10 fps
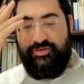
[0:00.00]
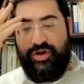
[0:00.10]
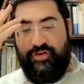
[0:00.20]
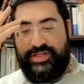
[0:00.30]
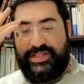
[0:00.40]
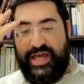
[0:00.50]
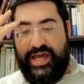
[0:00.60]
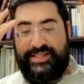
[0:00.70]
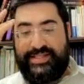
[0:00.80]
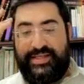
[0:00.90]
Rava
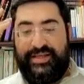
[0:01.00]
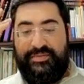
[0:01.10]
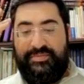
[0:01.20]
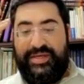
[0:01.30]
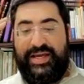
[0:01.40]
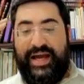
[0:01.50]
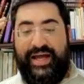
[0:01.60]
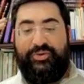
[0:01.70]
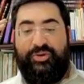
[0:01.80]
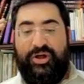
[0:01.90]
says,
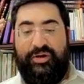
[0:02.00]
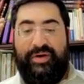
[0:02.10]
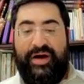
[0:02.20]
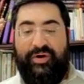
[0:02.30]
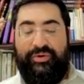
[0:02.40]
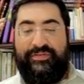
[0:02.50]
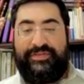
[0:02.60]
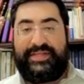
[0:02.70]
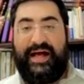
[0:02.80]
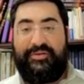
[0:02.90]
Mikan ul habahu
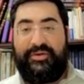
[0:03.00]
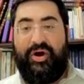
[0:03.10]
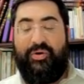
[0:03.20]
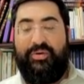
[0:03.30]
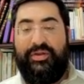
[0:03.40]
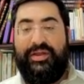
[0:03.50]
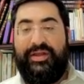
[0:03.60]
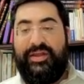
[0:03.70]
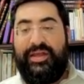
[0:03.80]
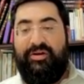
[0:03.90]
nifsal. No,
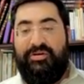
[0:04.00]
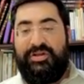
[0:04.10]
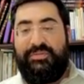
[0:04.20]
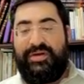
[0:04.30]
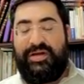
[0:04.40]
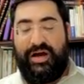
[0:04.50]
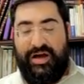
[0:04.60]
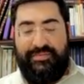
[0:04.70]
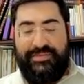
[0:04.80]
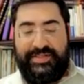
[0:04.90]
it only
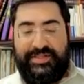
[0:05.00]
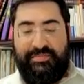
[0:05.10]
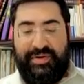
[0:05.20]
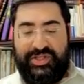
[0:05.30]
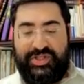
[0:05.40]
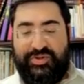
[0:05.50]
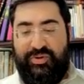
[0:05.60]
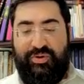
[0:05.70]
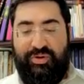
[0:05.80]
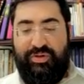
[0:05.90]
becomes
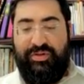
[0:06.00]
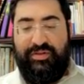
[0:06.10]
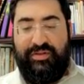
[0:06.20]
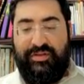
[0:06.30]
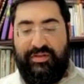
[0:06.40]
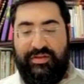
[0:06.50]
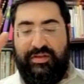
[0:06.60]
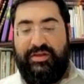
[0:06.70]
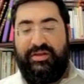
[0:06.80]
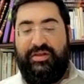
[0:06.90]
pasul
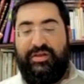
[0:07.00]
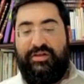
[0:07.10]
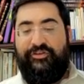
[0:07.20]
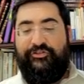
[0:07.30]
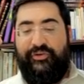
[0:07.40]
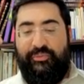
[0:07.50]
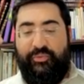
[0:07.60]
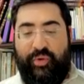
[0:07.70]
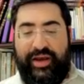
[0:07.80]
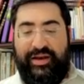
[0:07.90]
from
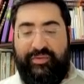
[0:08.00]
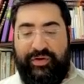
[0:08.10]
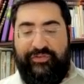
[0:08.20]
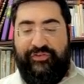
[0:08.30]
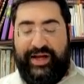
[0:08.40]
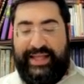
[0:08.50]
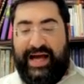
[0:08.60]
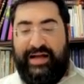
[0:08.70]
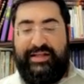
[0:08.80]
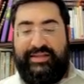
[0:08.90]
when we find
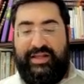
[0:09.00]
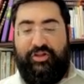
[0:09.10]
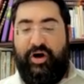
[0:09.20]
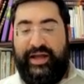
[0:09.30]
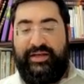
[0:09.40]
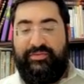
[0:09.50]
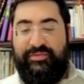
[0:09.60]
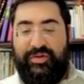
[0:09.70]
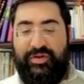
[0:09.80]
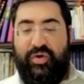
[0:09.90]
out that they lied.
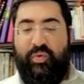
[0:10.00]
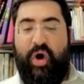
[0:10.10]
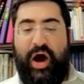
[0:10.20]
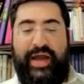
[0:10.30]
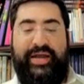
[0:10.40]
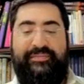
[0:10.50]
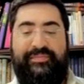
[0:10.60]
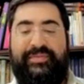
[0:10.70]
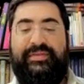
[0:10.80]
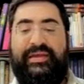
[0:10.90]
Why?
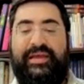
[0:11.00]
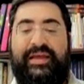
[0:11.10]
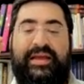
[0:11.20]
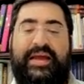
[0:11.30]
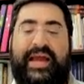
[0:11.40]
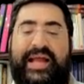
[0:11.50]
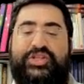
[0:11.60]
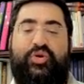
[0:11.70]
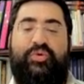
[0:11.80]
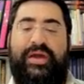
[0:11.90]
Ed
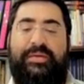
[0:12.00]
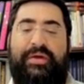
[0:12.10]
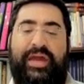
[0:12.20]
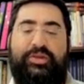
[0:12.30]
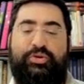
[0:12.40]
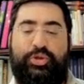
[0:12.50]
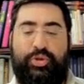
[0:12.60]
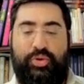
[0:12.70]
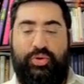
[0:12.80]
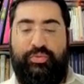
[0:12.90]
zomem
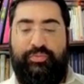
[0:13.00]
hidushku.